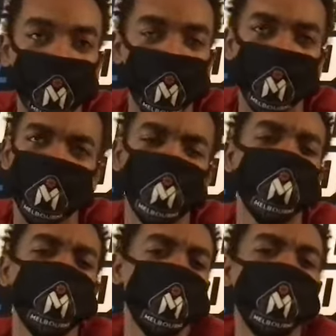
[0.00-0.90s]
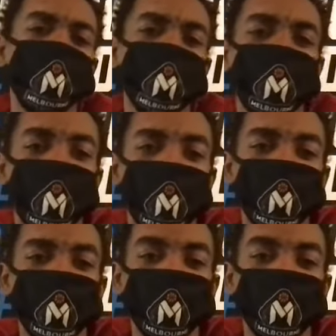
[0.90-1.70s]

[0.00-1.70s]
like, shoot, we can do anything out here.